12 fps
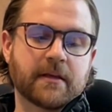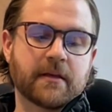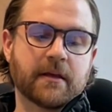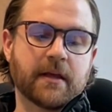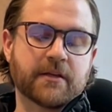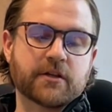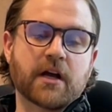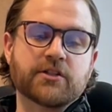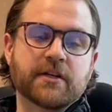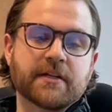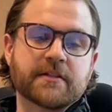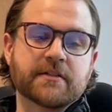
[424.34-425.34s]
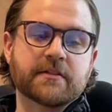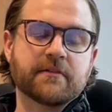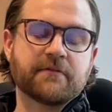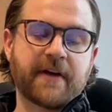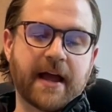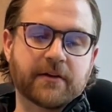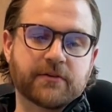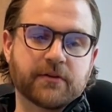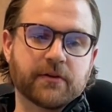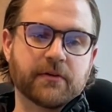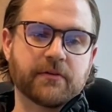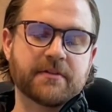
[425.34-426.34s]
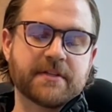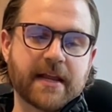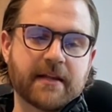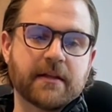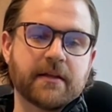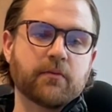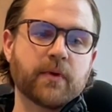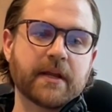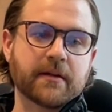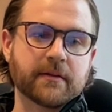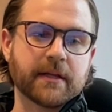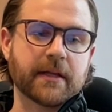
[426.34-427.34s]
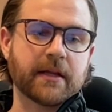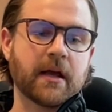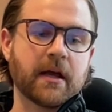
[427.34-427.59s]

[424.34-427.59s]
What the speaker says: exogenous factor daily, weekly.